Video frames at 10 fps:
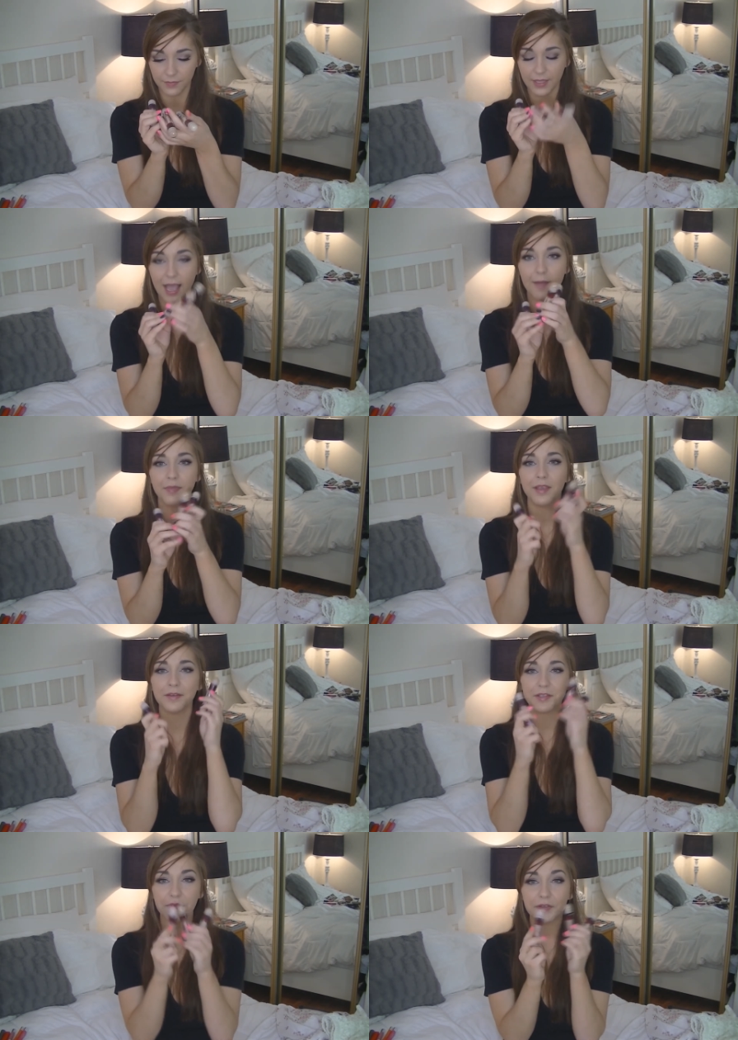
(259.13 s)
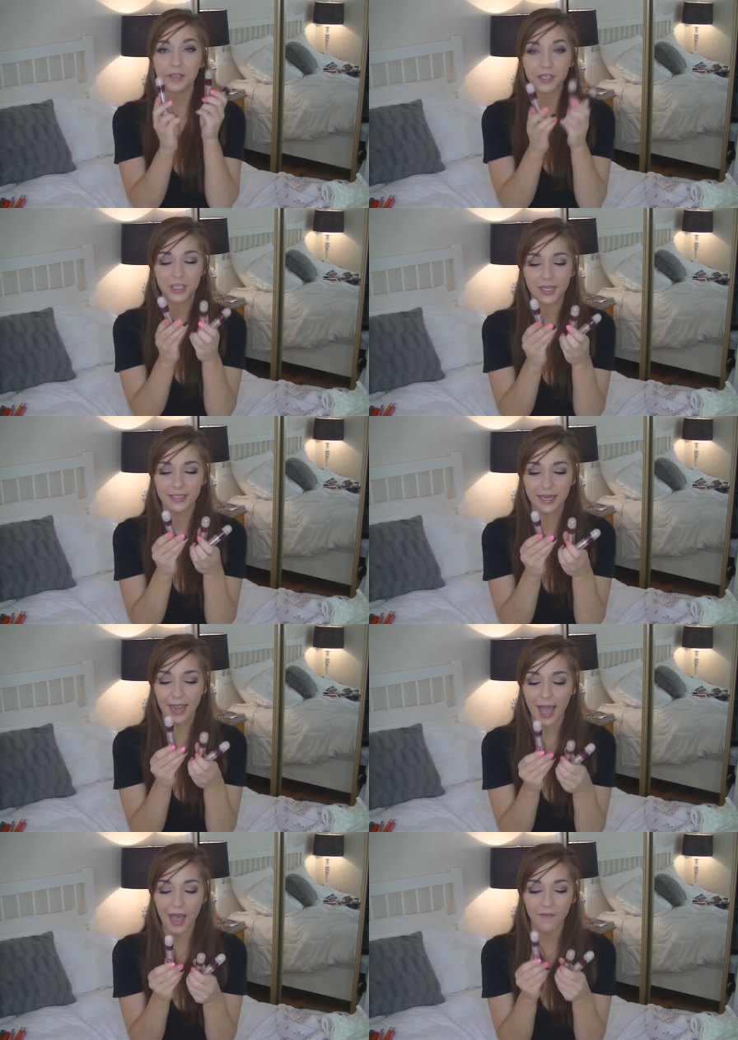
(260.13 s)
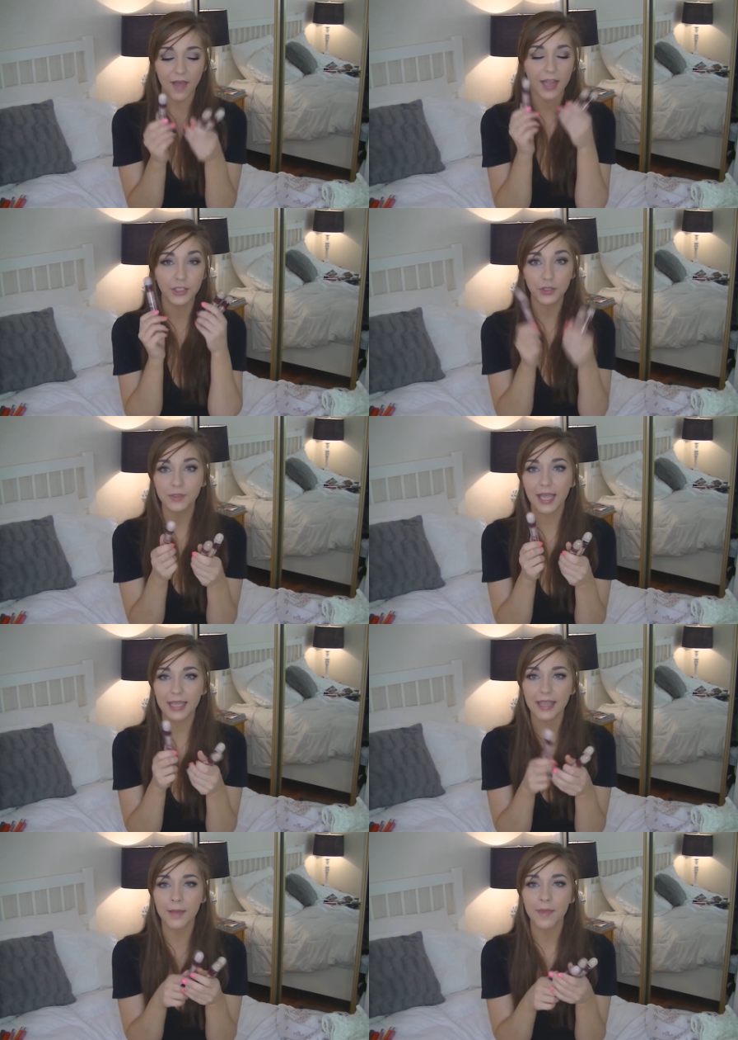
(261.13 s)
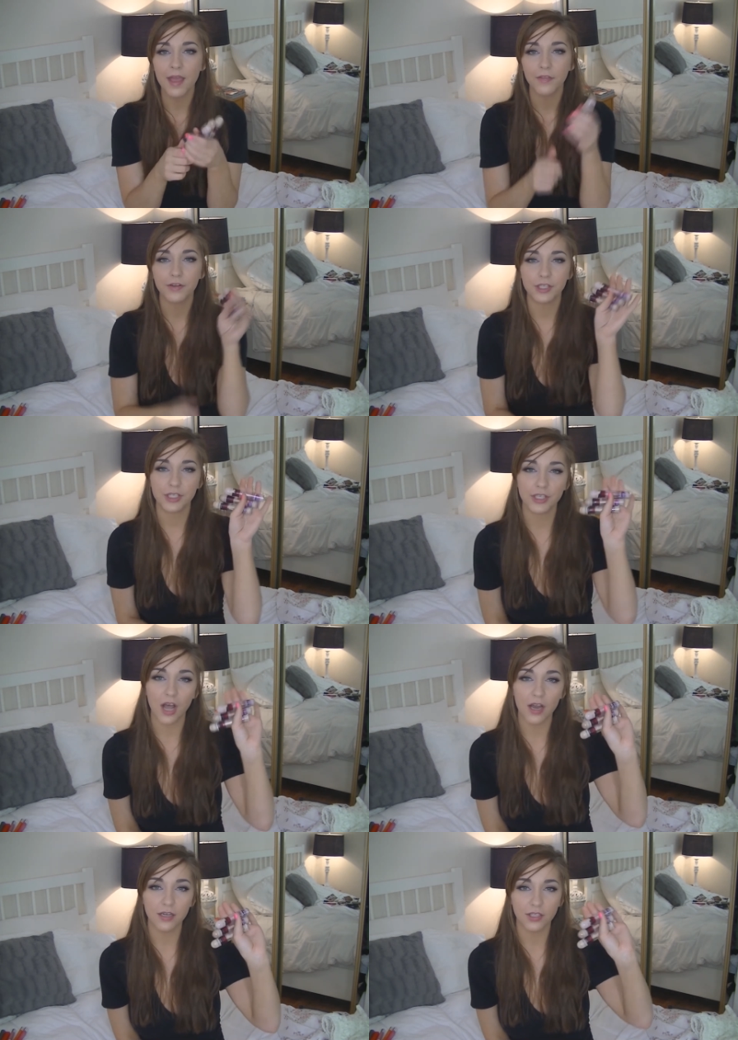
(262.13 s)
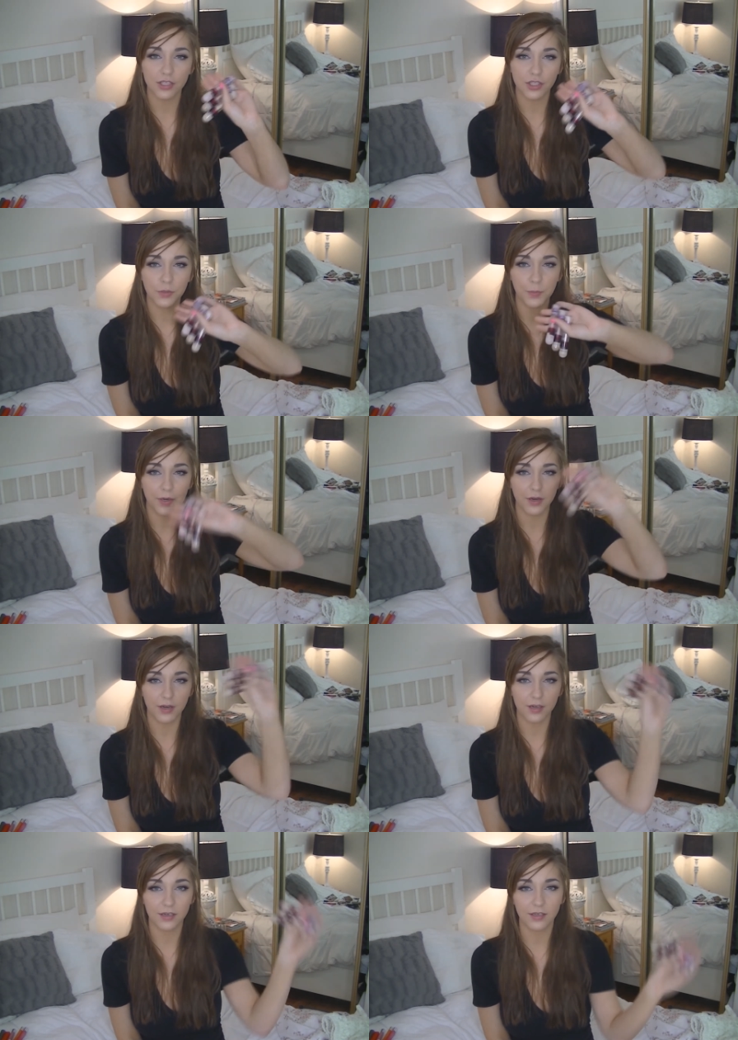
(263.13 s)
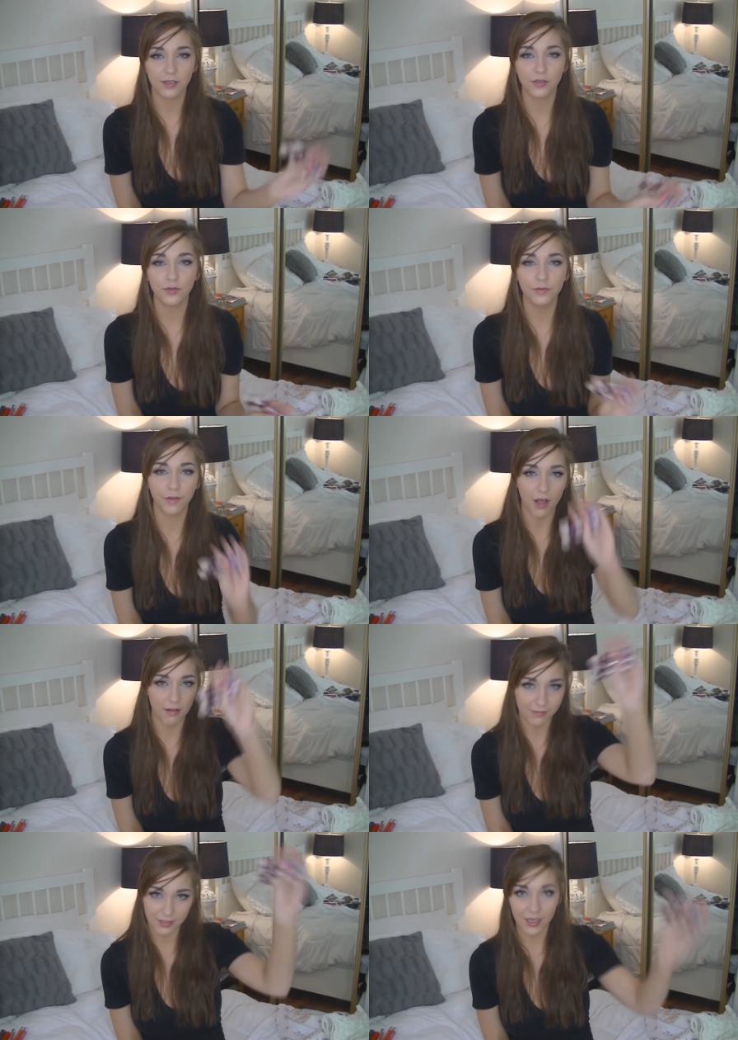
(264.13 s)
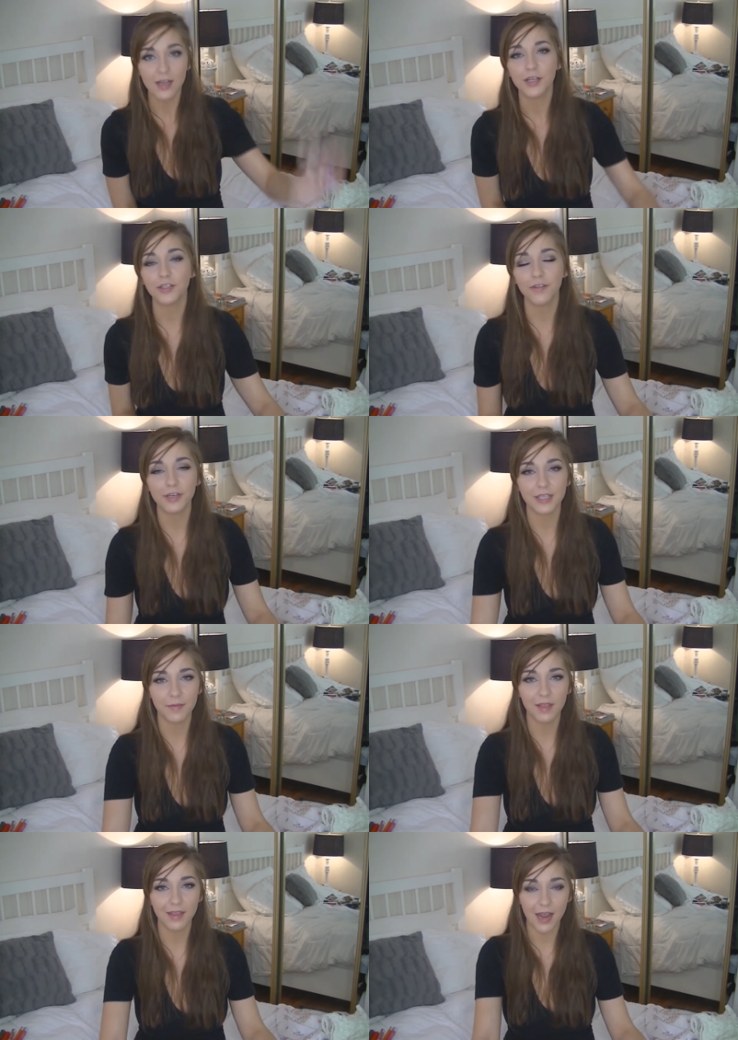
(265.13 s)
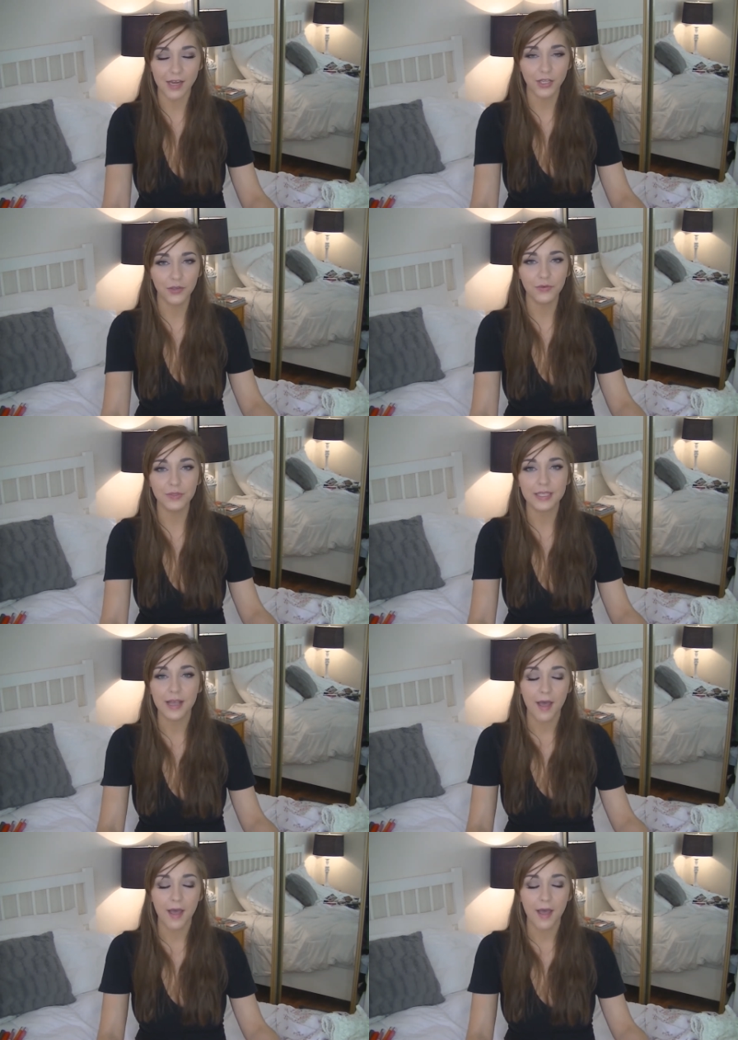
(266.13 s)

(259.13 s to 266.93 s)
Yeah, so those are the shades that I have. I do like them. They're just not super couvrant. So there's something that I'd use